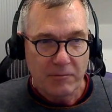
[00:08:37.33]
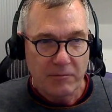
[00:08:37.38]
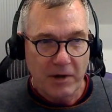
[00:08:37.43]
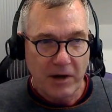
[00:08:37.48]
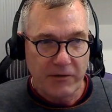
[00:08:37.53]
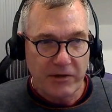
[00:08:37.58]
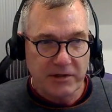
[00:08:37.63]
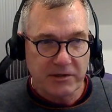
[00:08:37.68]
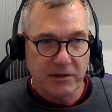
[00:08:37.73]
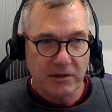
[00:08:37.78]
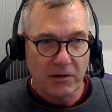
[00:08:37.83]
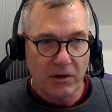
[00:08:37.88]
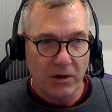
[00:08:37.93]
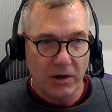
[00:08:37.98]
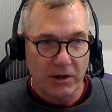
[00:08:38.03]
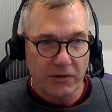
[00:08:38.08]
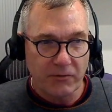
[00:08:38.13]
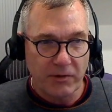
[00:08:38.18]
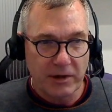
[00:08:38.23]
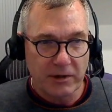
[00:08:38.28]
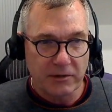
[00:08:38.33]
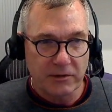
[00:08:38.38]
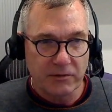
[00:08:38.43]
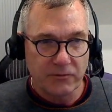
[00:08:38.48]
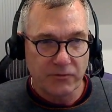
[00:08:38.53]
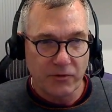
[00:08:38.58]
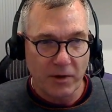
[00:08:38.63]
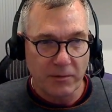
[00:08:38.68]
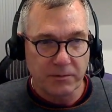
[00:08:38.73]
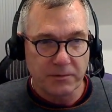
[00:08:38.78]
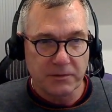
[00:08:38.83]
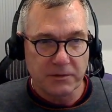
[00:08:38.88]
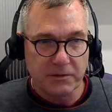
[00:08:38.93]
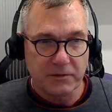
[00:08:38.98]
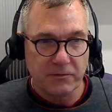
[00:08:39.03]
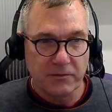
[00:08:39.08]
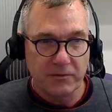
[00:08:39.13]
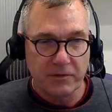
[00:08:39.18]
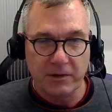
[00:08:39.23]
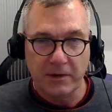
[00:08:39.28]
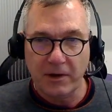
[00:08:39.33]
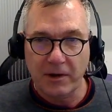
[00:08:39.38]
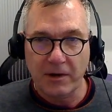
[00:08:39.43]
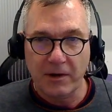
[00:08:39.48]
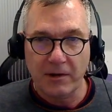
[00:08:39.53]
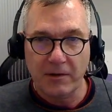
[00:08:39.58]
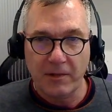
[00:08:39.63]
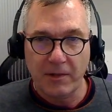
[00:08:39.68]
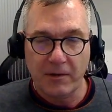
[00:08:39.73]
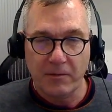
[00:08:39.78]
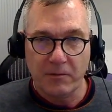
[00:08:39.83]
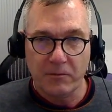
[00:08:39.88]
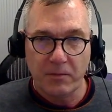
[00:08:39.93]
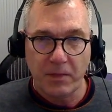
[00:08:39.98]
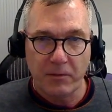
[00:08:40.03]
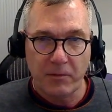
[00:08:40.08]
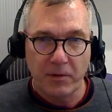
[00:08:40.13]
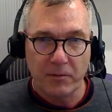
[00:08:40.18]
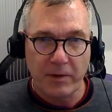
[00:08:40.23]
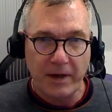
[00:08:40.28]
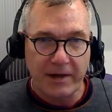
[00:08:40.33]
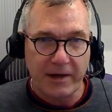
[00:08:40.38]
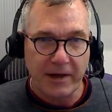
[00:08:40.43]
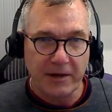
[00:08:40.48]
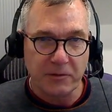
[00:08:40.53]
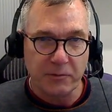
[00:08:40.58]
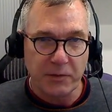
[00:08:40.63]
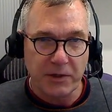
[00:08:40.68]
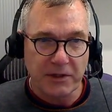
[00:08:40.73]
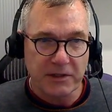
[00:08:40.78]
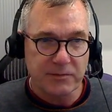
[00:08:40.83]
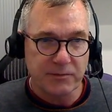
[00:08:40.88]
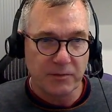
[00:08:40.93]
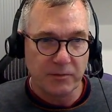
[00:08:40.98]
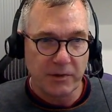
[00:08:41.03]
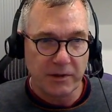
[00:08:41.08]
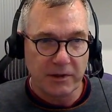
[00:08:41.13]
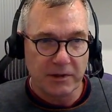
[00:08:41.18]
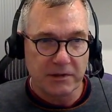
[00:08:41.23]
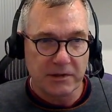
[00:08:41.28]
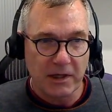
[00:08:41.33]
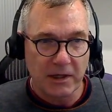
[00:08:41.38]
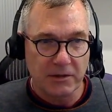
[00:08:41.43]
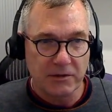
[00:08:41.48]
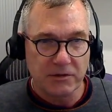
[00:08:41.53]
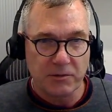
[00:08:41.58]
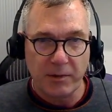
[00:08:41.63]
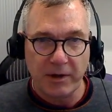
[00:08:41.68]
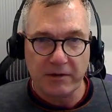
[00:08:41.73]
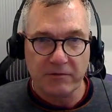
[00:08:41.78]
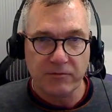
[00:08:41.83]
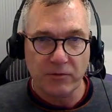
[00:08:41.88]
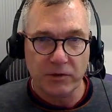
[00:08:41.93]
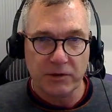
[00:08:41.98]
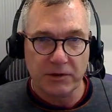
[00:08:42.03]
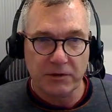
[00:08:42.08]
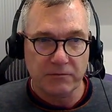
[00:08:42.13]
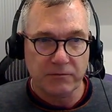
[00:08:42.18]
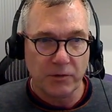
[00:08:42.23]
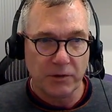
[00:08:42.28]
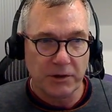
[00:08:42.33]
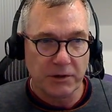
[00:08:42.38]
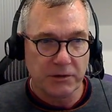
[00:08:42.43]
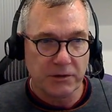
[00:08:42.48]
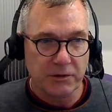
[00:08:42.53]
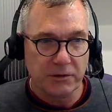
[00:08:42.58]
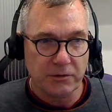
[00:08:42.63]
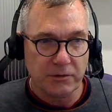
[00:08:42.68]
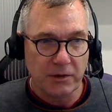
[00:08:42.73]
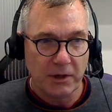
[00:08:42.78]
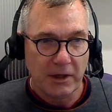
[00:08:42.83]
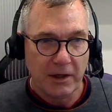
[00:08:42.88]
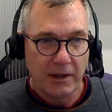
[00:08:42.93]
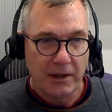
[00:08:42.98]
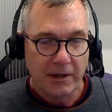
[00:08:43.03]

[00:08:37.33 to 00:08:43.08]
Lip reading: My resting heart rate dropped from about 8 beats per minute down to about 40 to 42.